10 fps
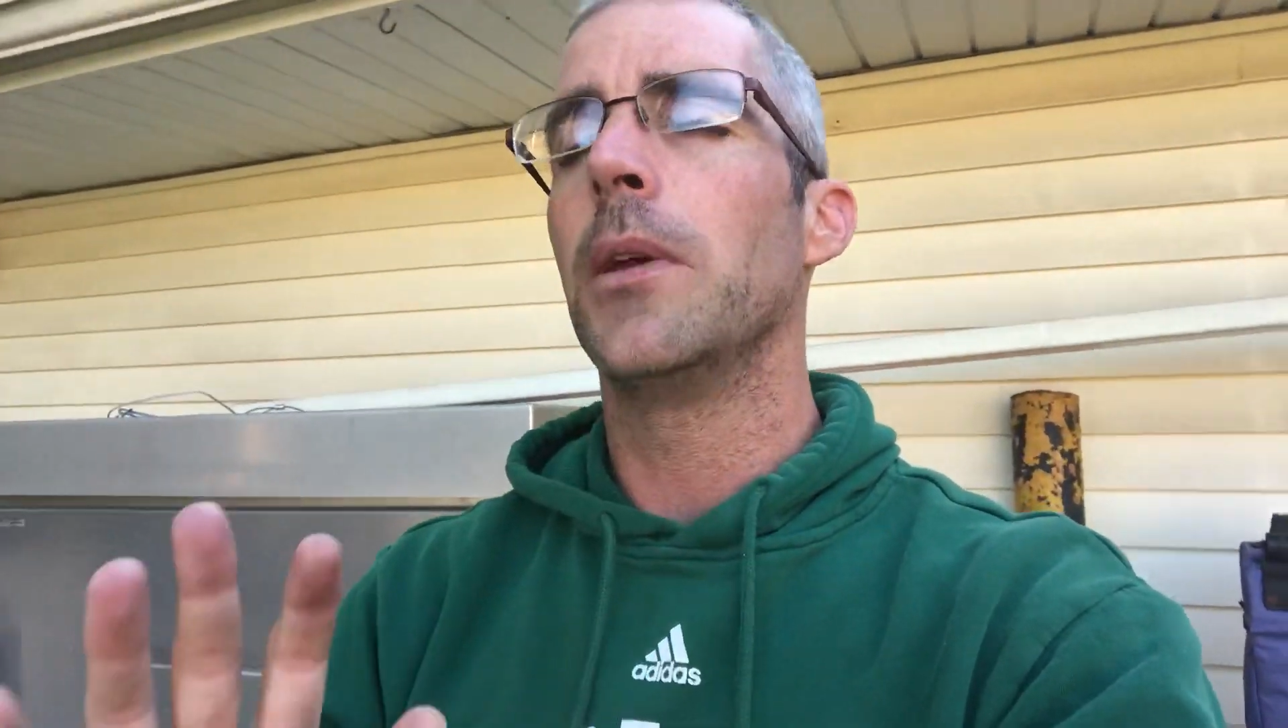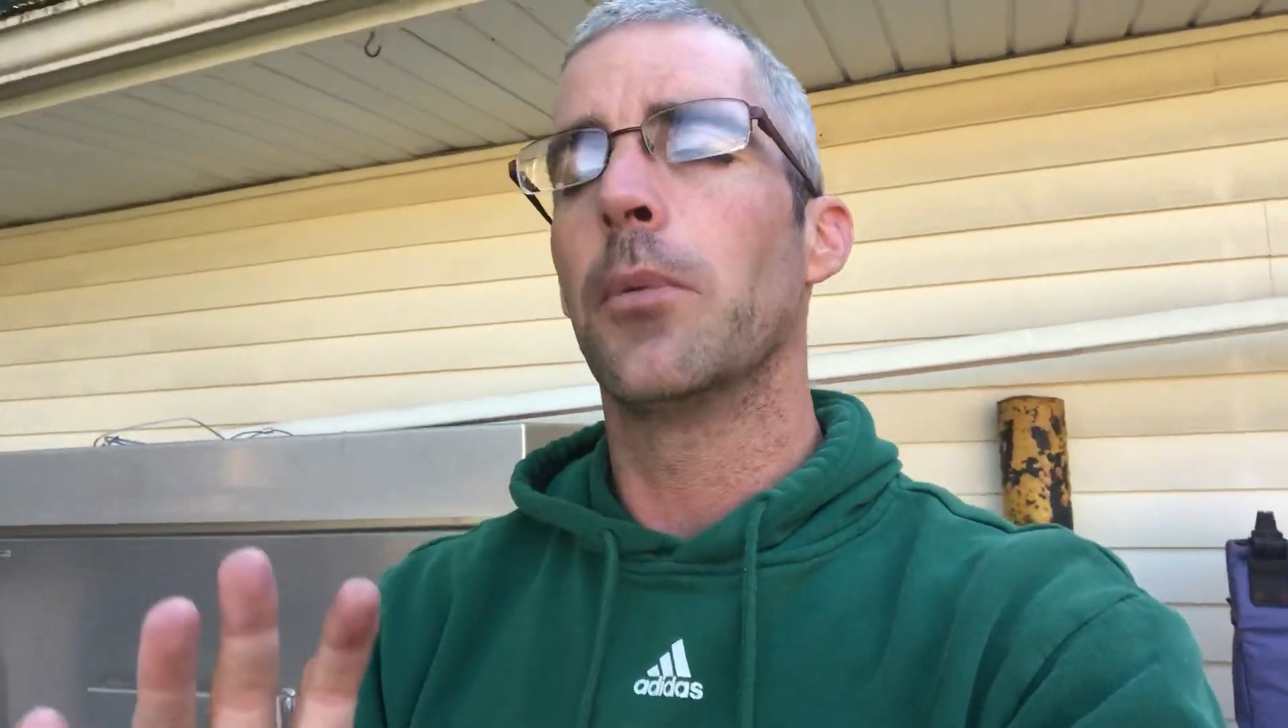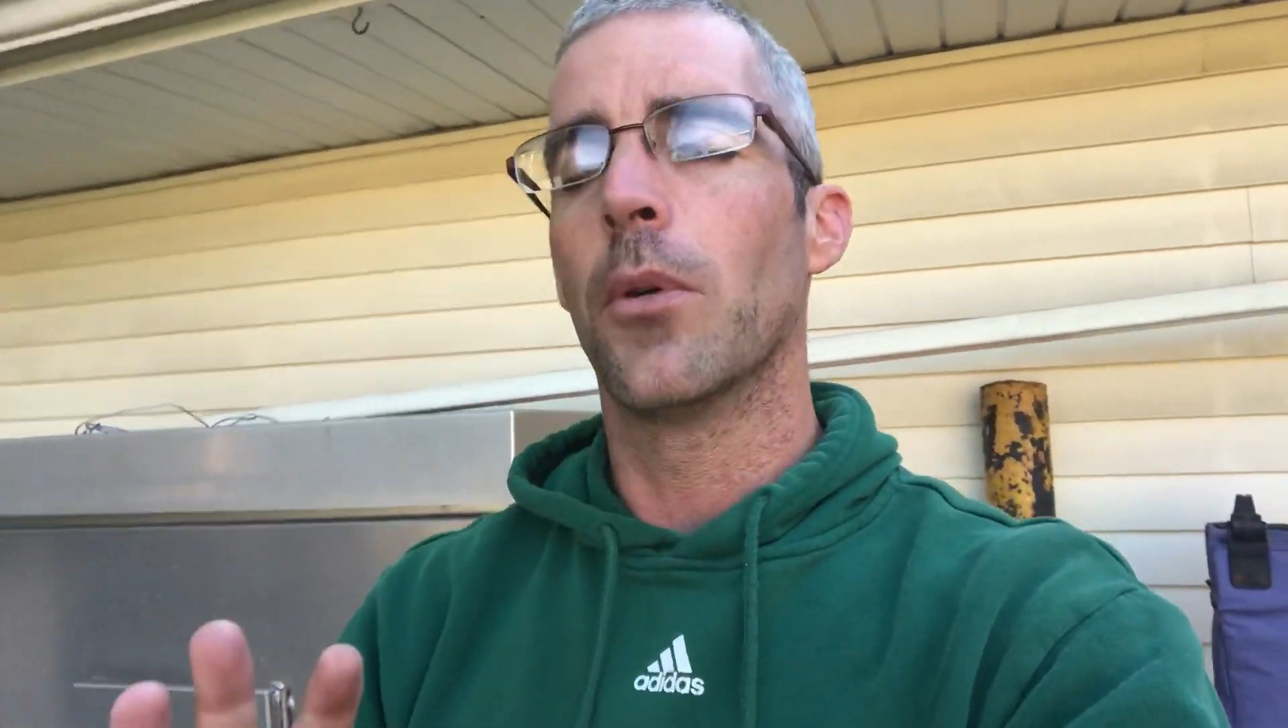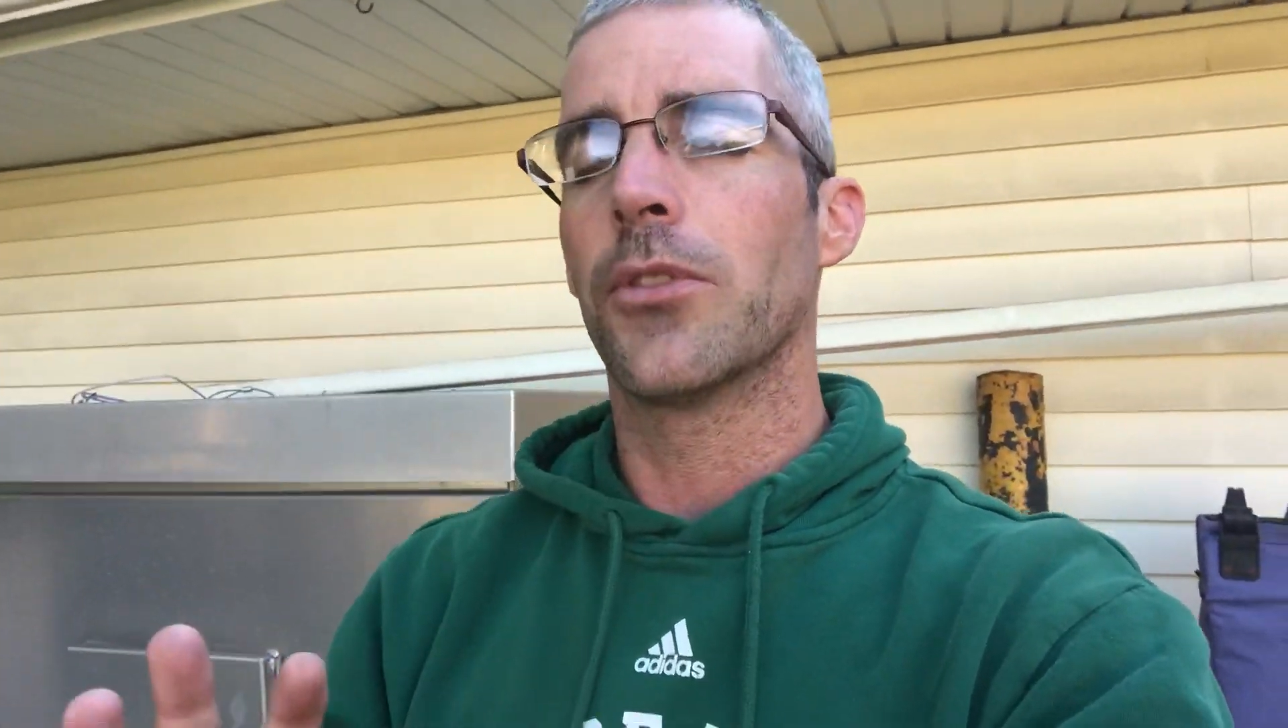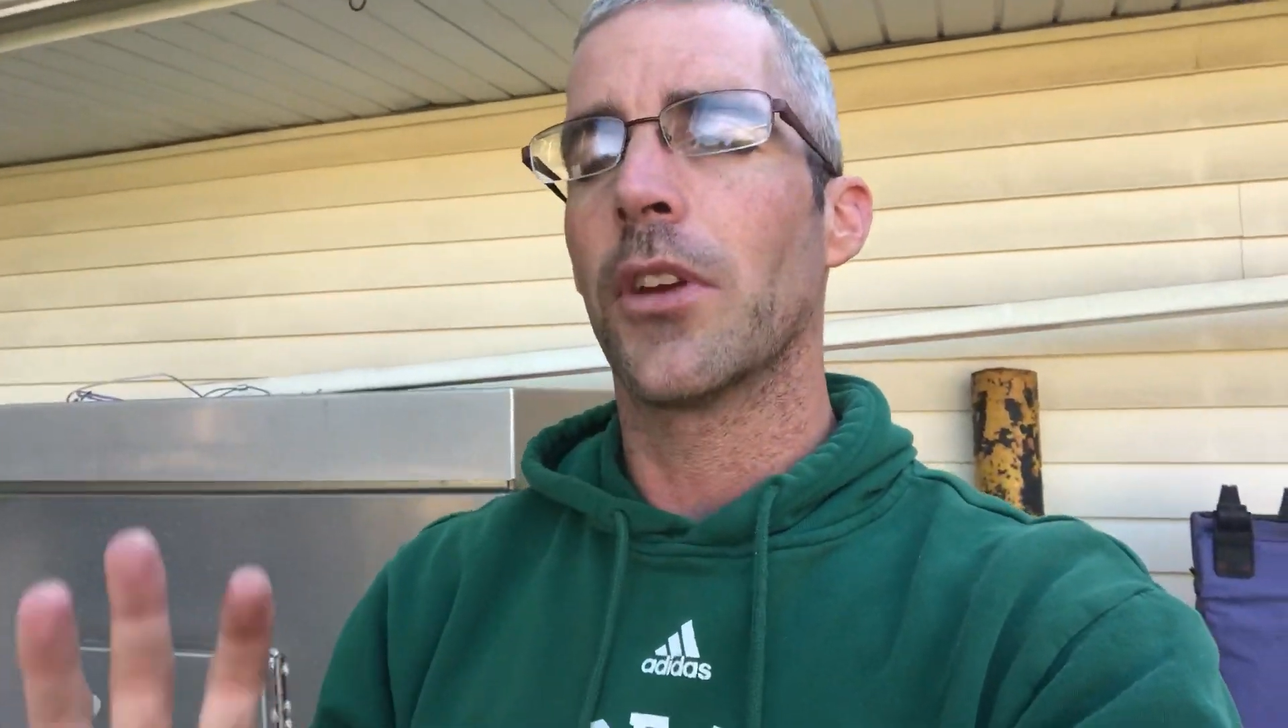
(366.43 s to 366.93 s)

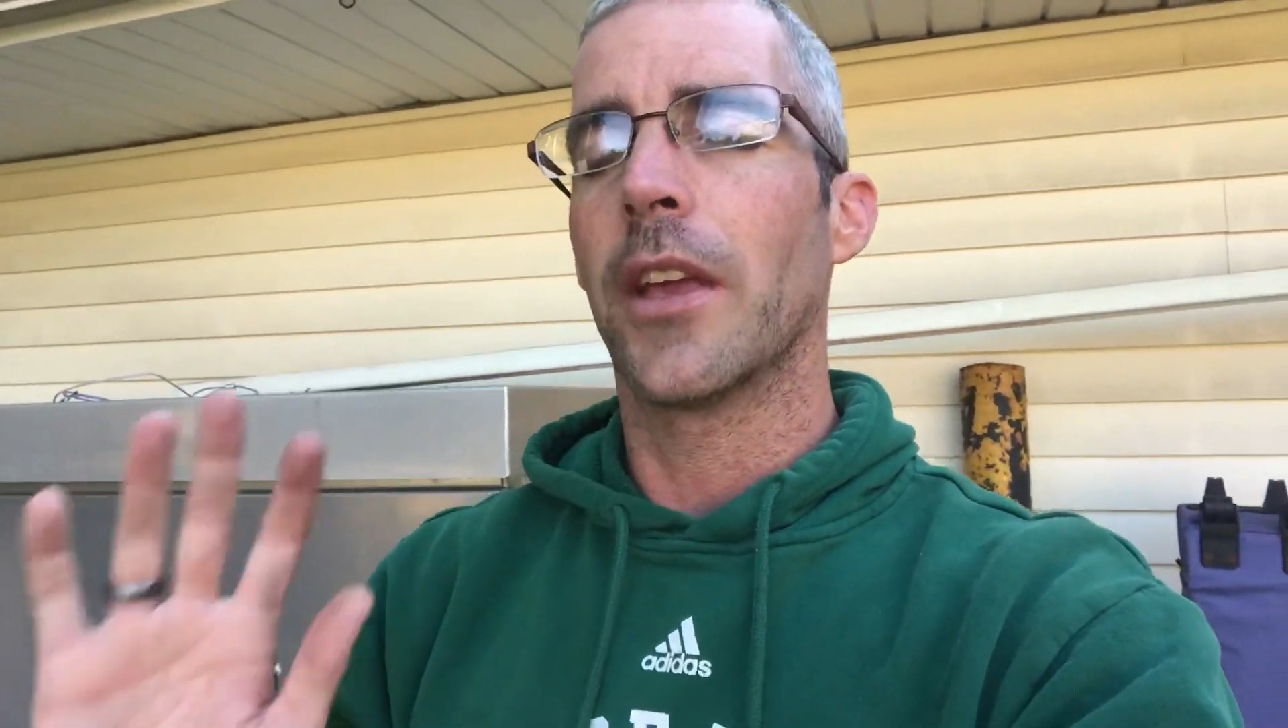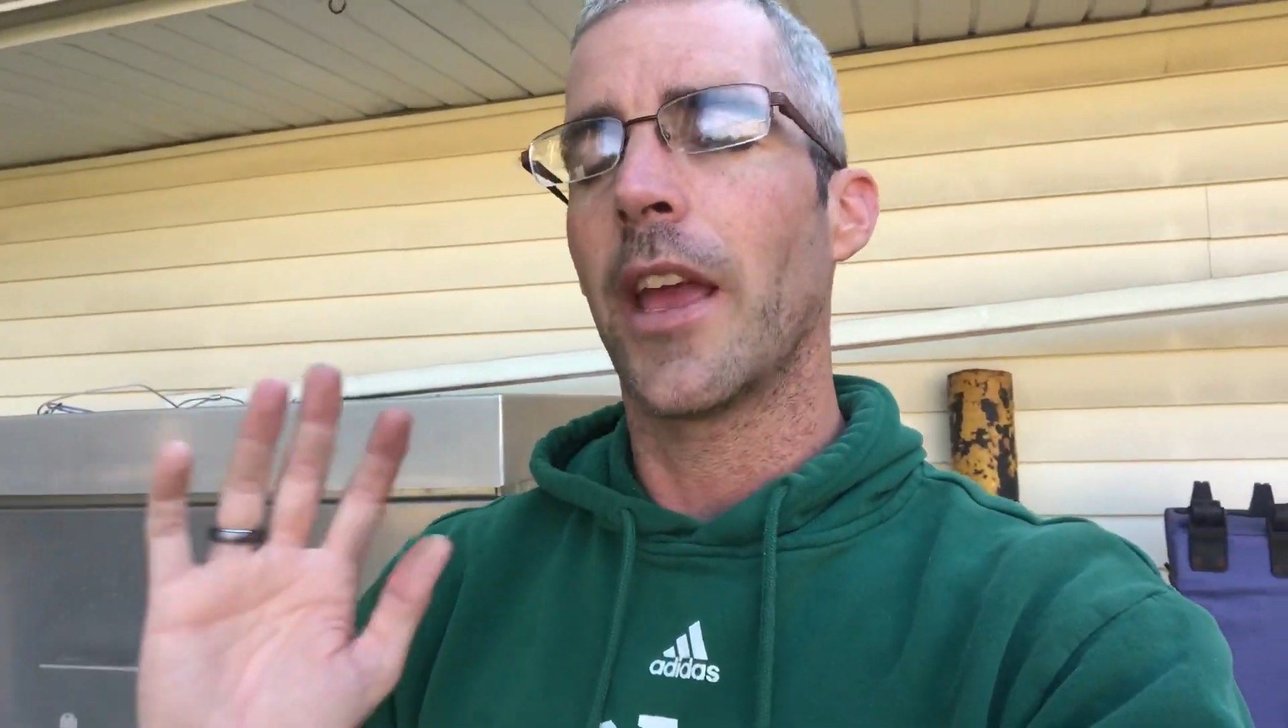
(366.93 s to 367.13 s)
people saying,